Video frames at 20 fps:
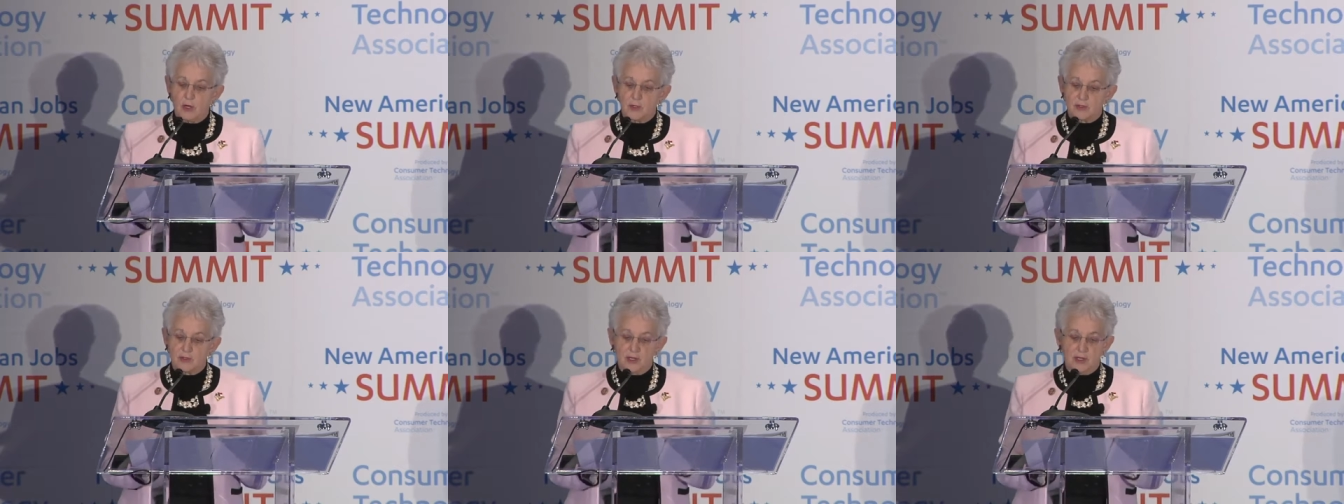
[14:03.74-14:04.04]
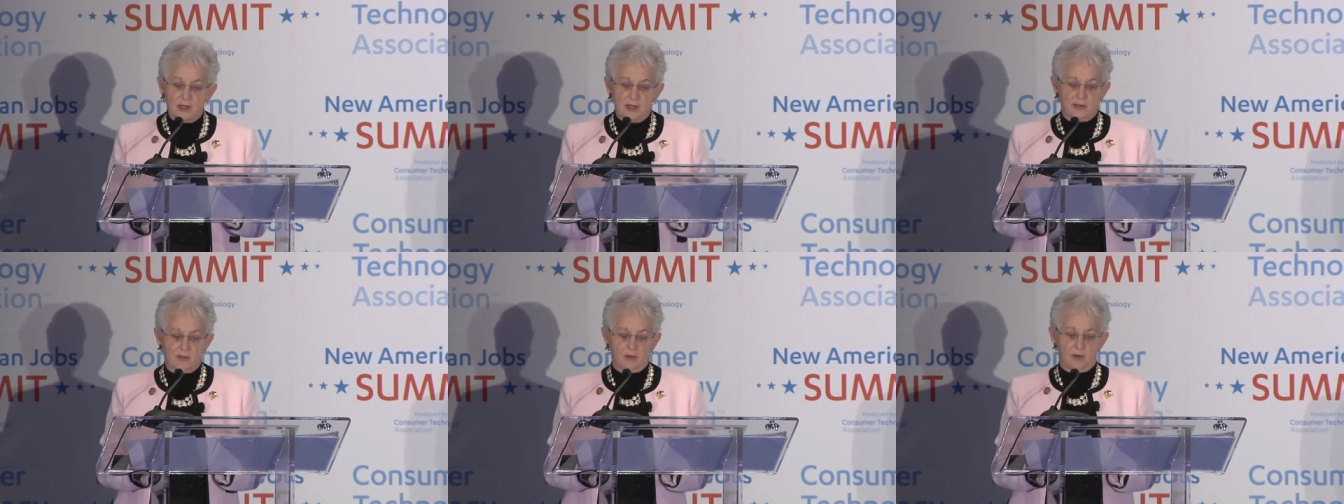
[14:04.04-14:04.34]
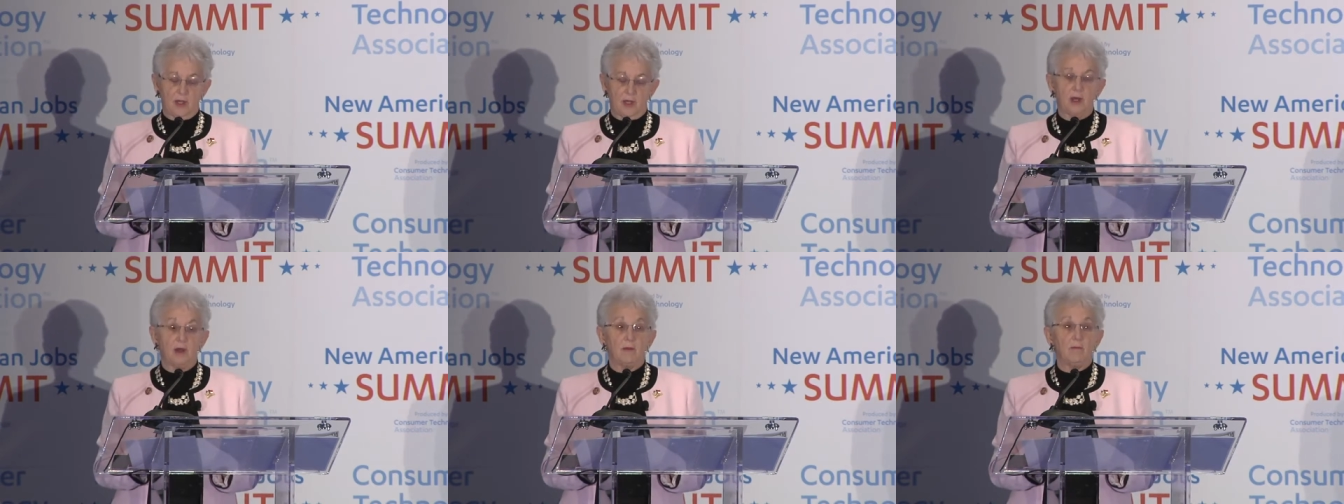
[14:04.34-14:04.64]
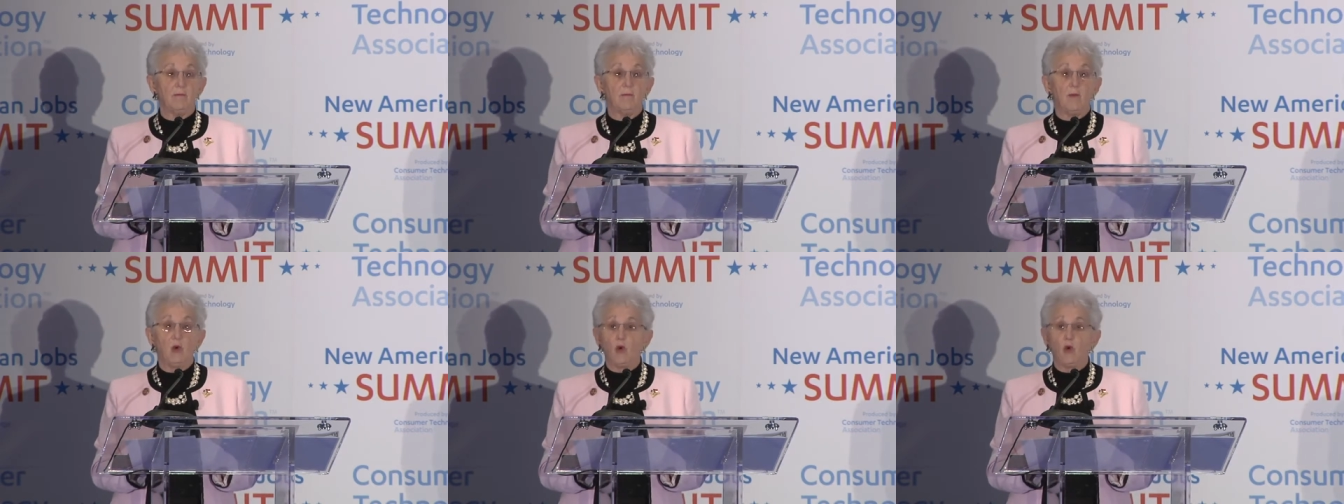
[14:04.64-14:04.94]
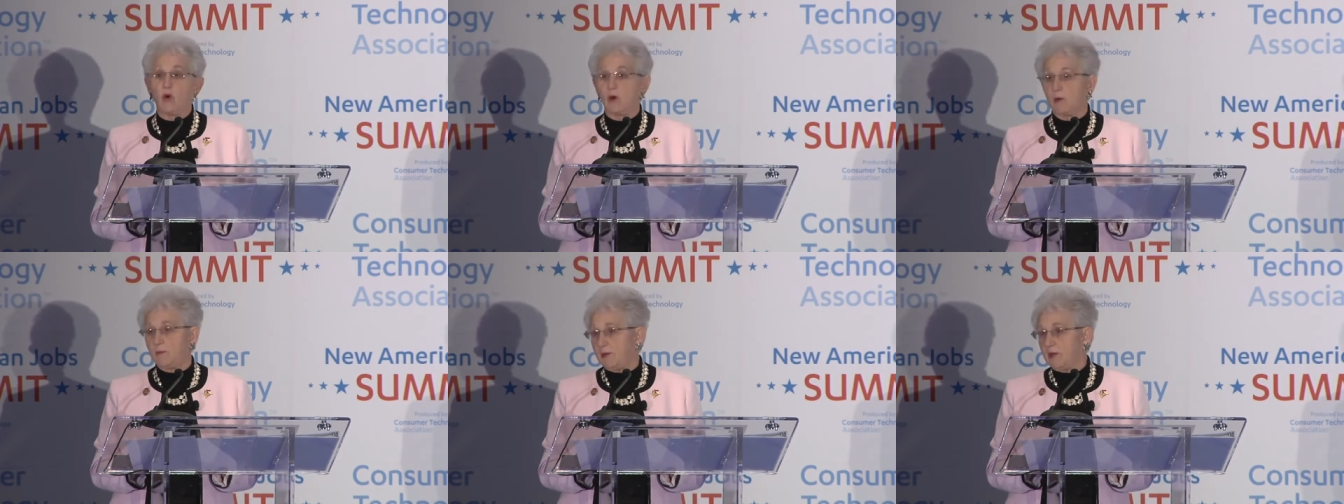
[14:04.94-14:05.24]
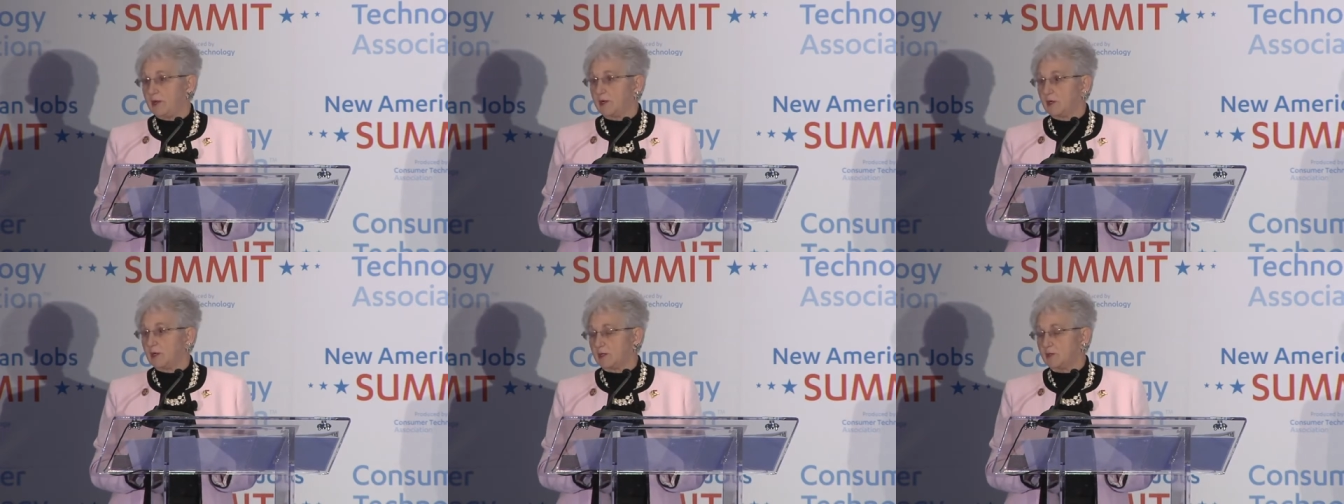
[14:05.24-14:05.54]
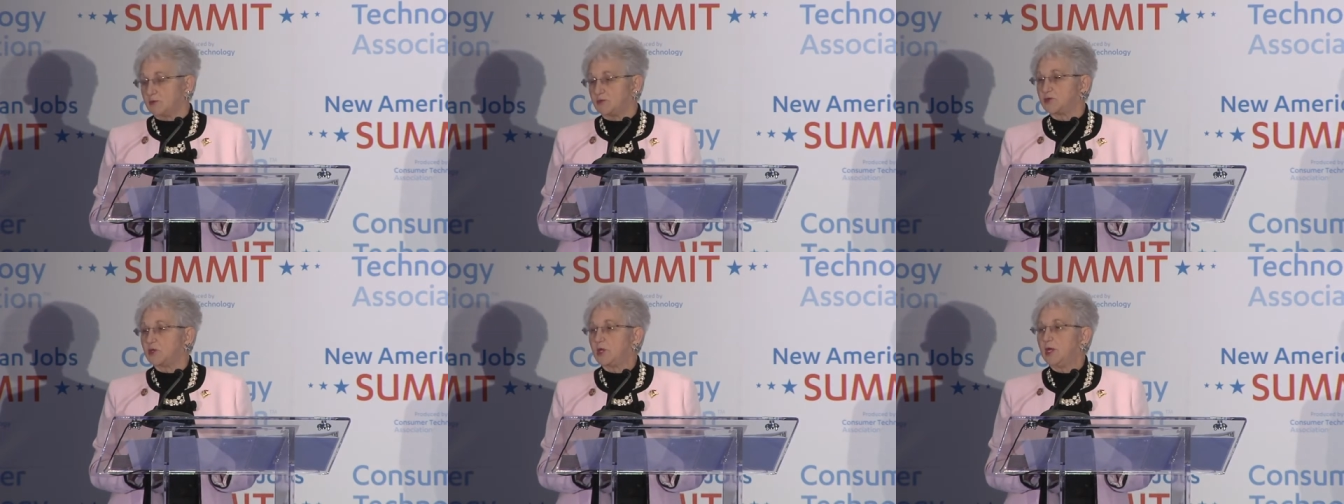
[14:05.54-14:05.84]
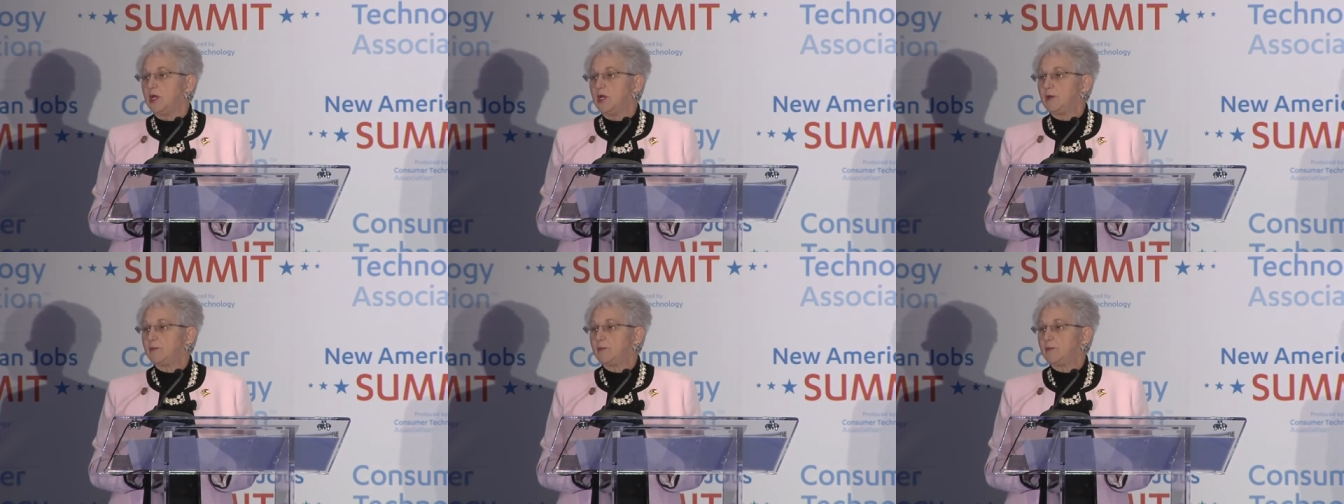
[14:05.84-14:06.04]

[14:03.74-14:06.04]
work together to help more Americans